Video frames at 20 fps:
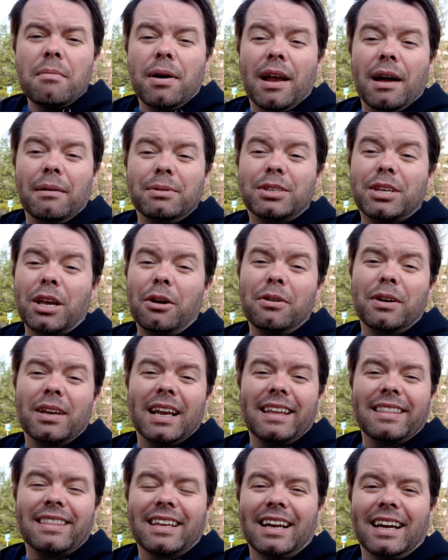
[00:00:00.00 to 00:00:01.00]
I'm so
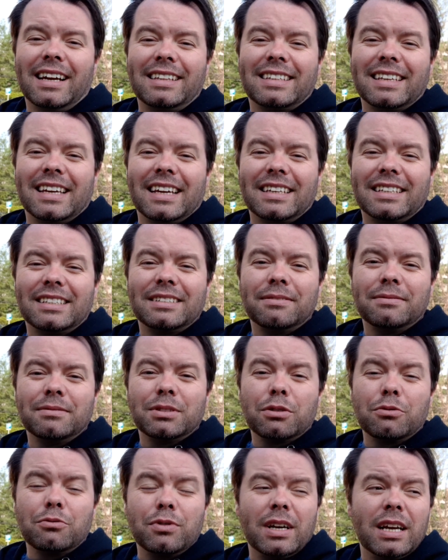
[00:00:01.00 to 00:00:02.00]
glad that I did.
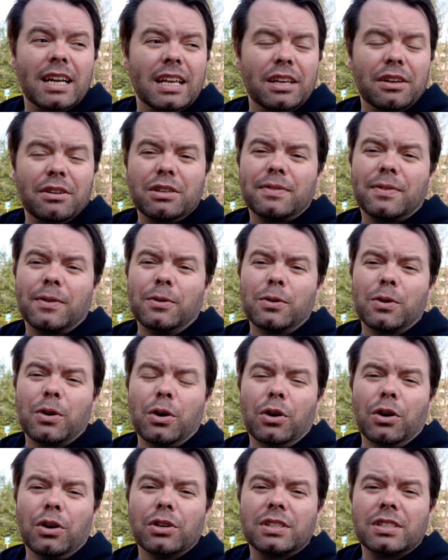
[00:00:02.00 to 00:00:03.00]
It's a really useful
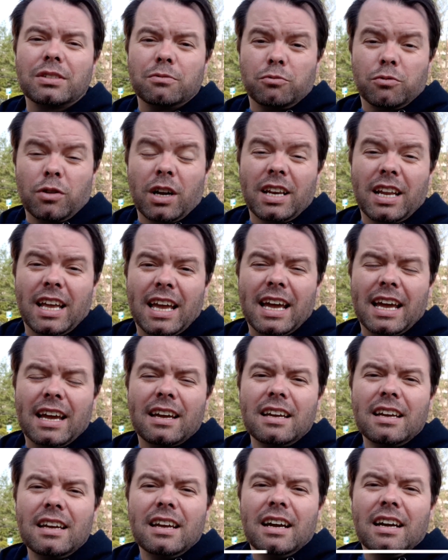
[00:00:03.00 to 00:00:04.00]
course run here
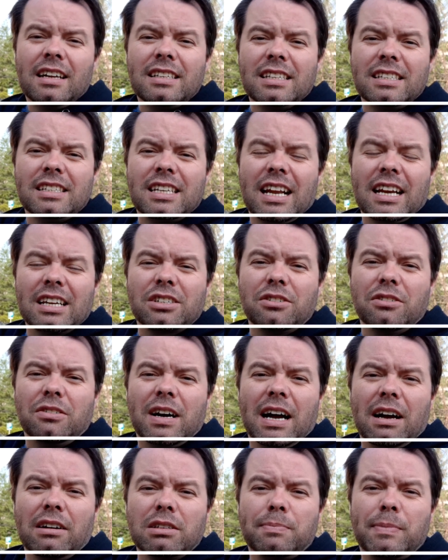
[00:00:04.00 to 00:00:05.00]
at International
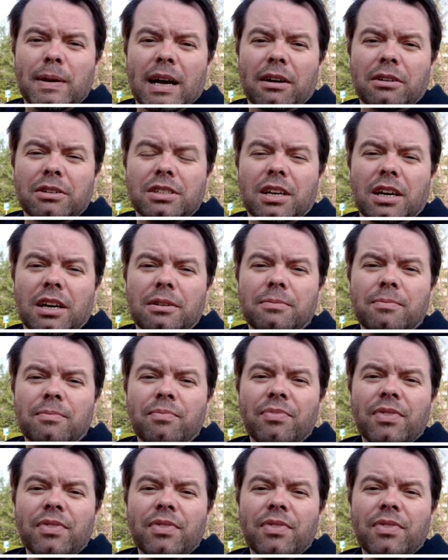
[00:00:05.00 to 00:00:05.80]
House Bielsko.